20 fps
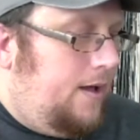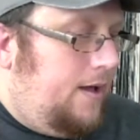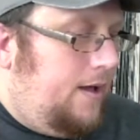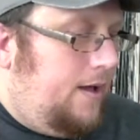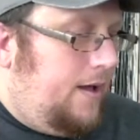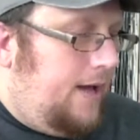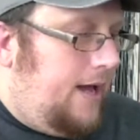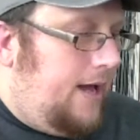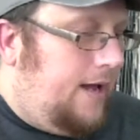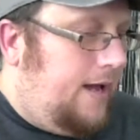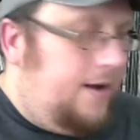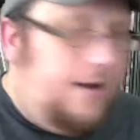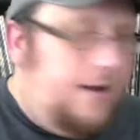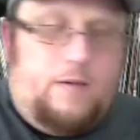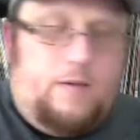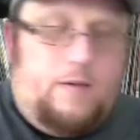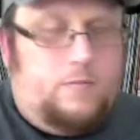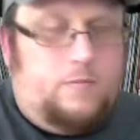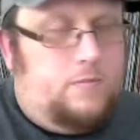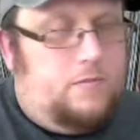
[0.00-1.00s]
And
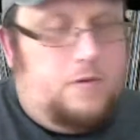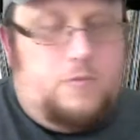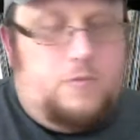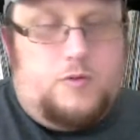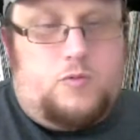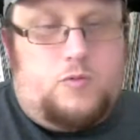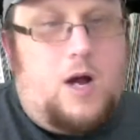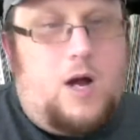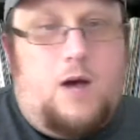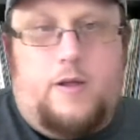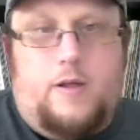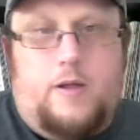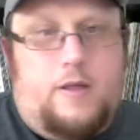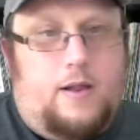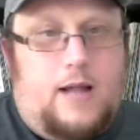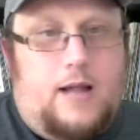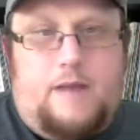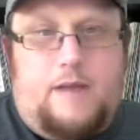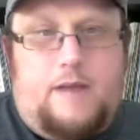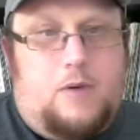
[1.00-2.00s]
it was wrought with a
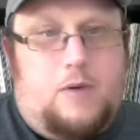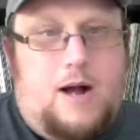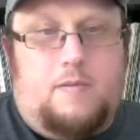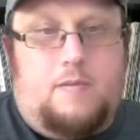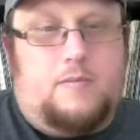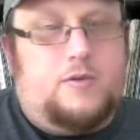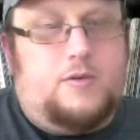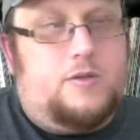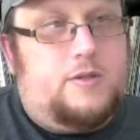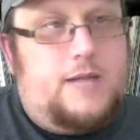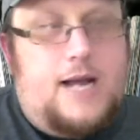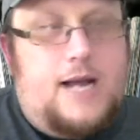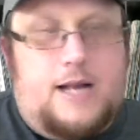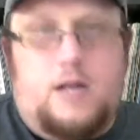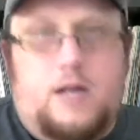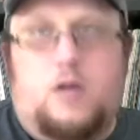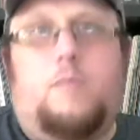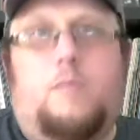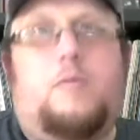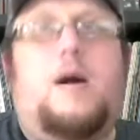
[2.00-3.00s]
lot of problems.
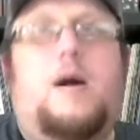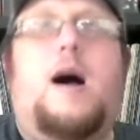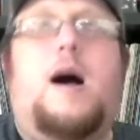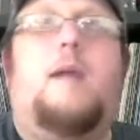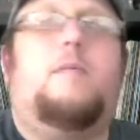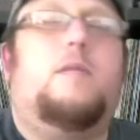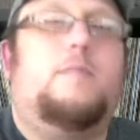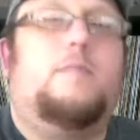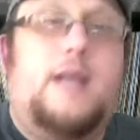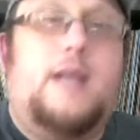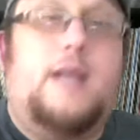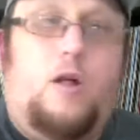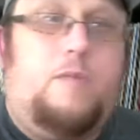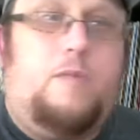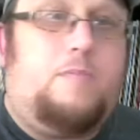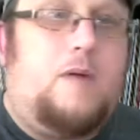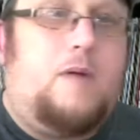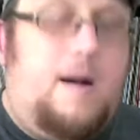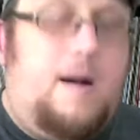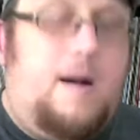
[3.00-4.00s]
Technical problems, health
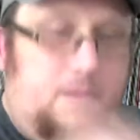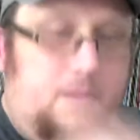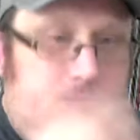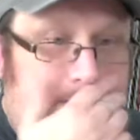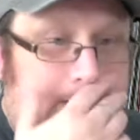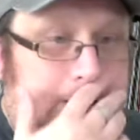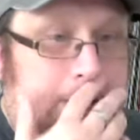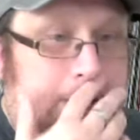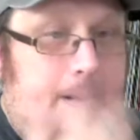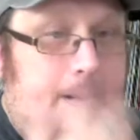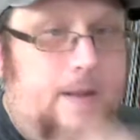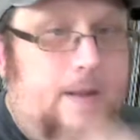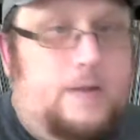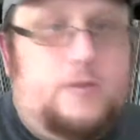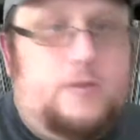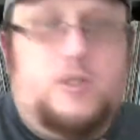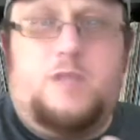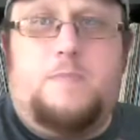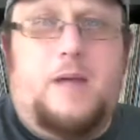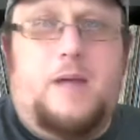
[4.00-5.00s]
problems,
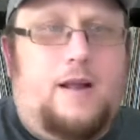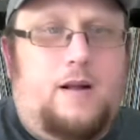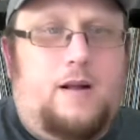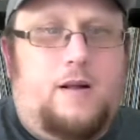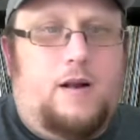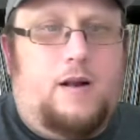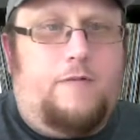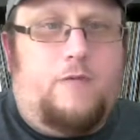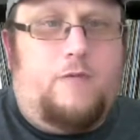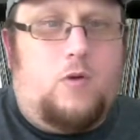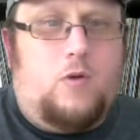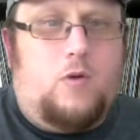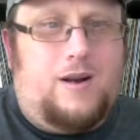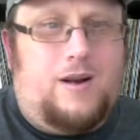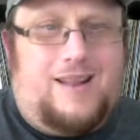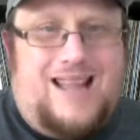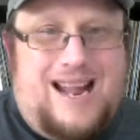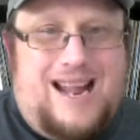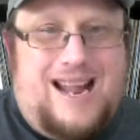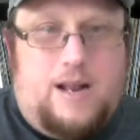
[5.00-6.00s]
just being in a foreign
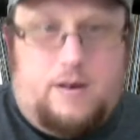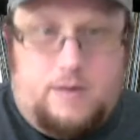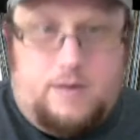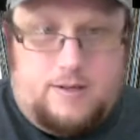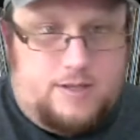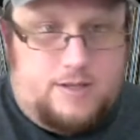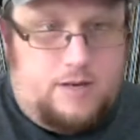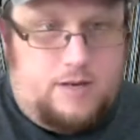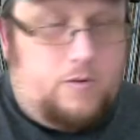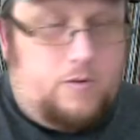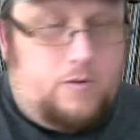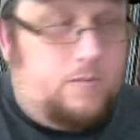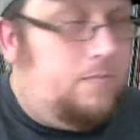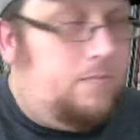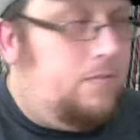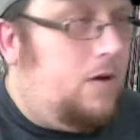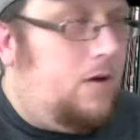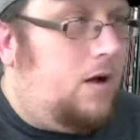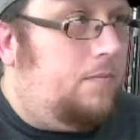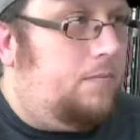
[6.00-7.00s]
land because they were
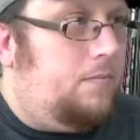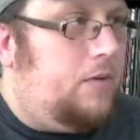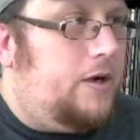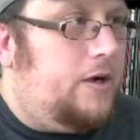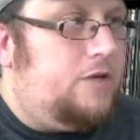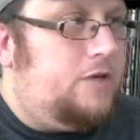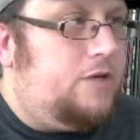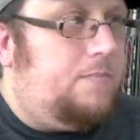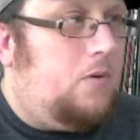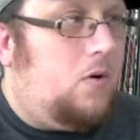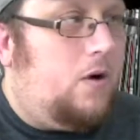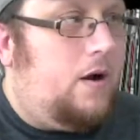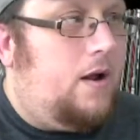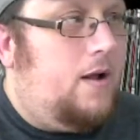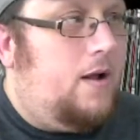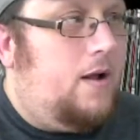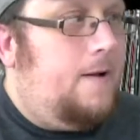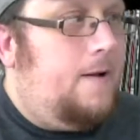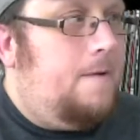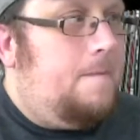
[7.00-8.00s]
British-born.
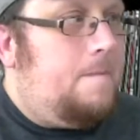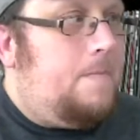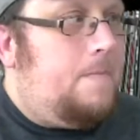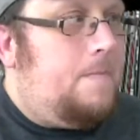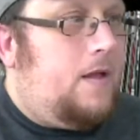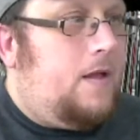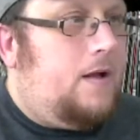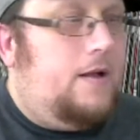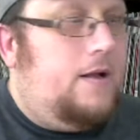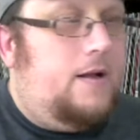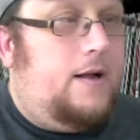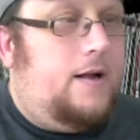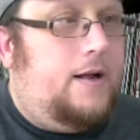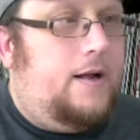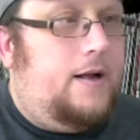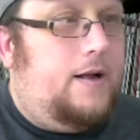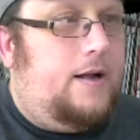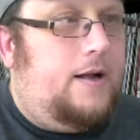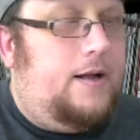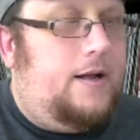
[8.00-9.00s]

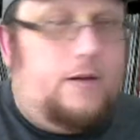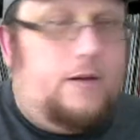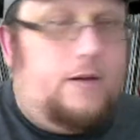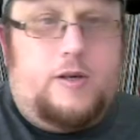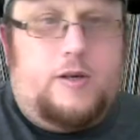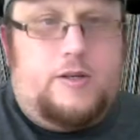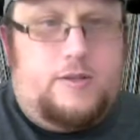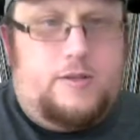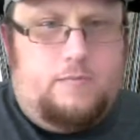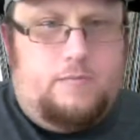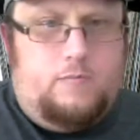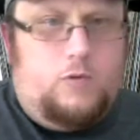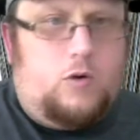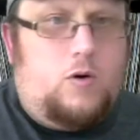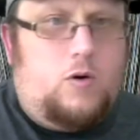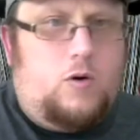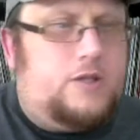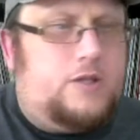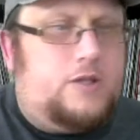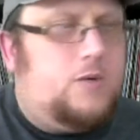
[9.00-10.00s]
And they were
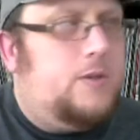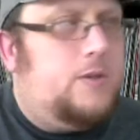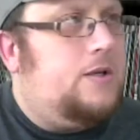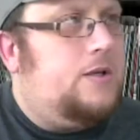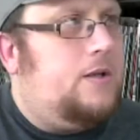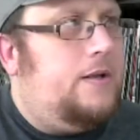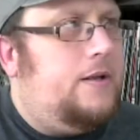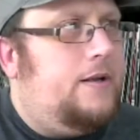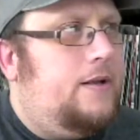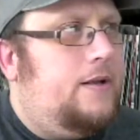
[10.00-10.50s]
recording in Switzerland.